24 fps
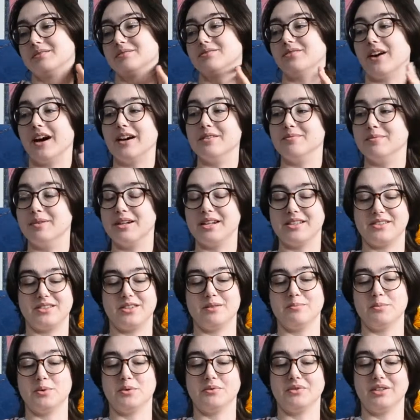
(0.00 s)
5 minutes of
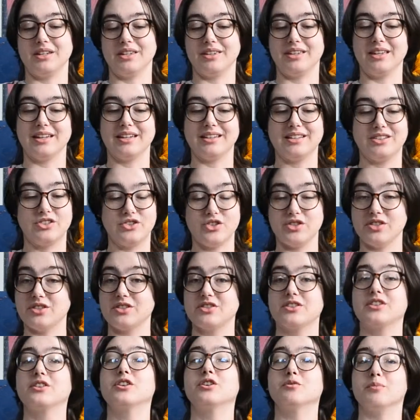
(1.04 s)
the movie, that she's a
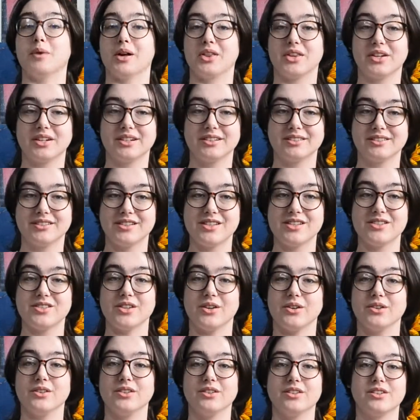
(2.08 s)
single mother. So
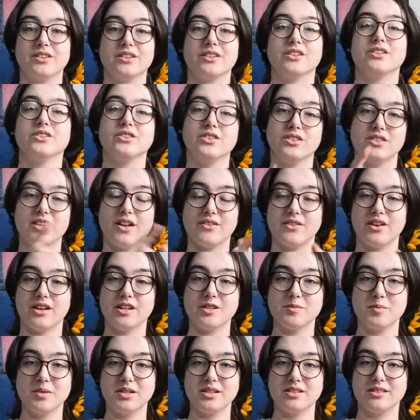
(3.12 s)
she doesn't have a
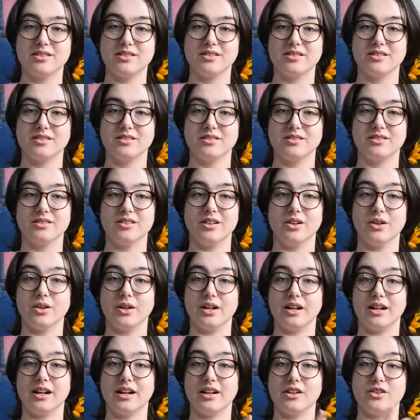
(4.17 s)
husband, or
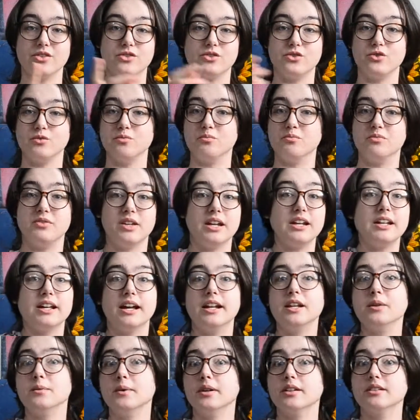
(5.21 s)
I assume date
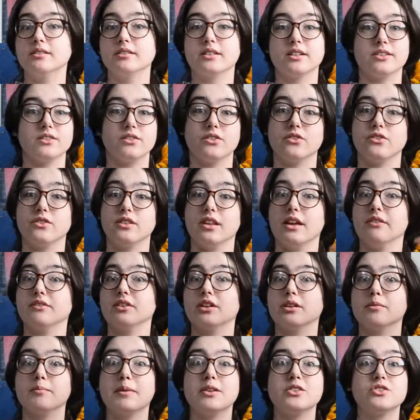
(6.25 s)
anyone, because it's
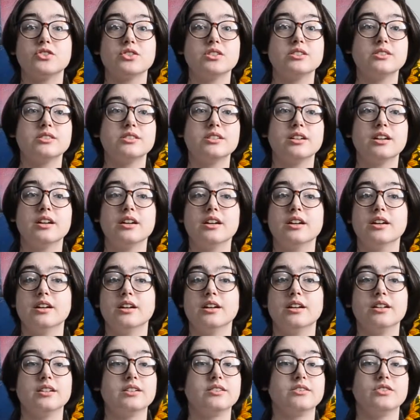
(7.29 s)
never mentioned.
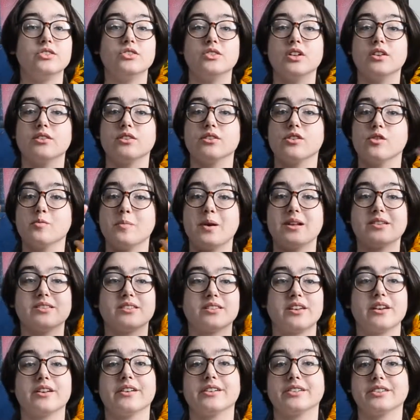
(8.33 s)
She's never a
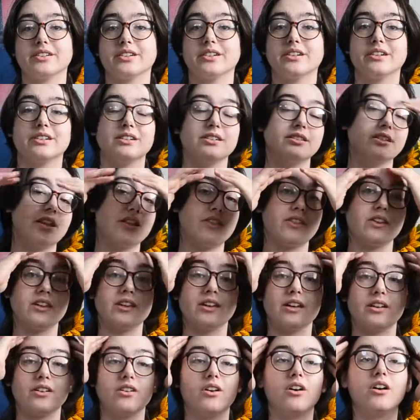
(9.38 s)
romantic character, nothing
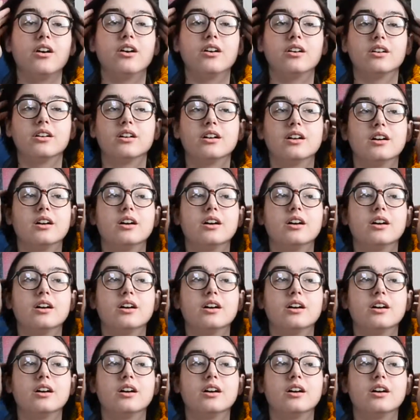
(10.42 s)
at all.